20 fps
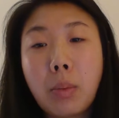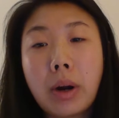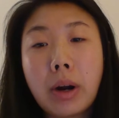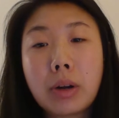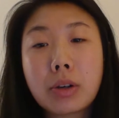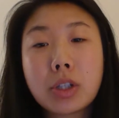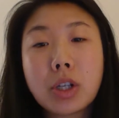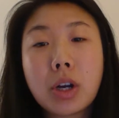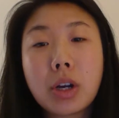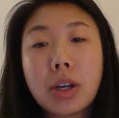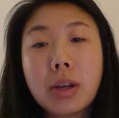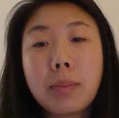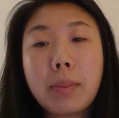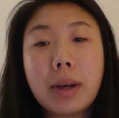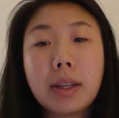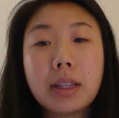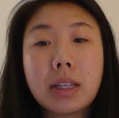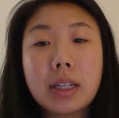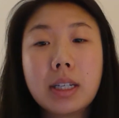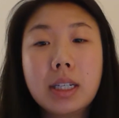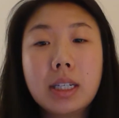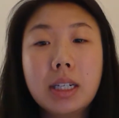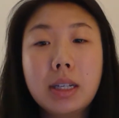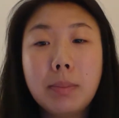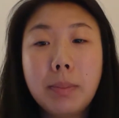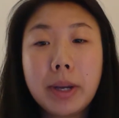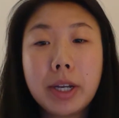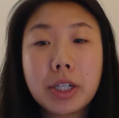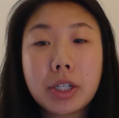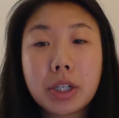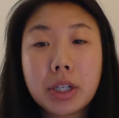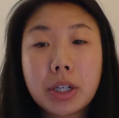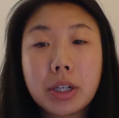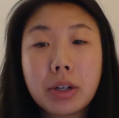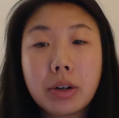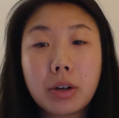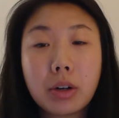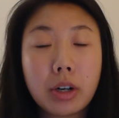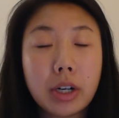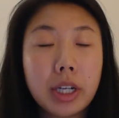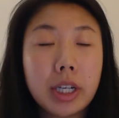when I was talking about the ED patient or